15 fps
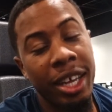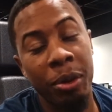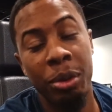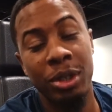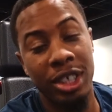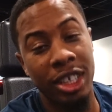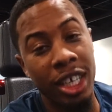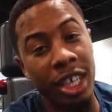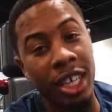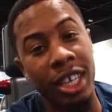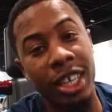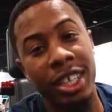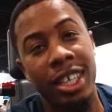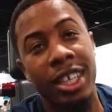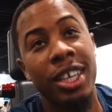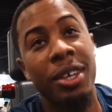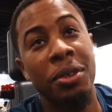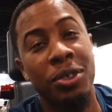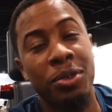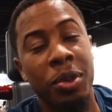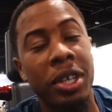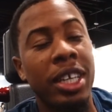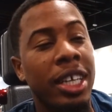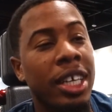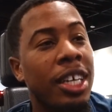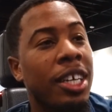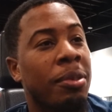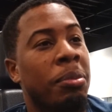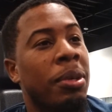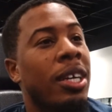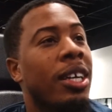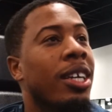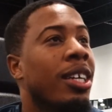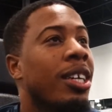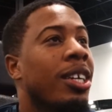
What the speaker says: It was good. It was really good, but...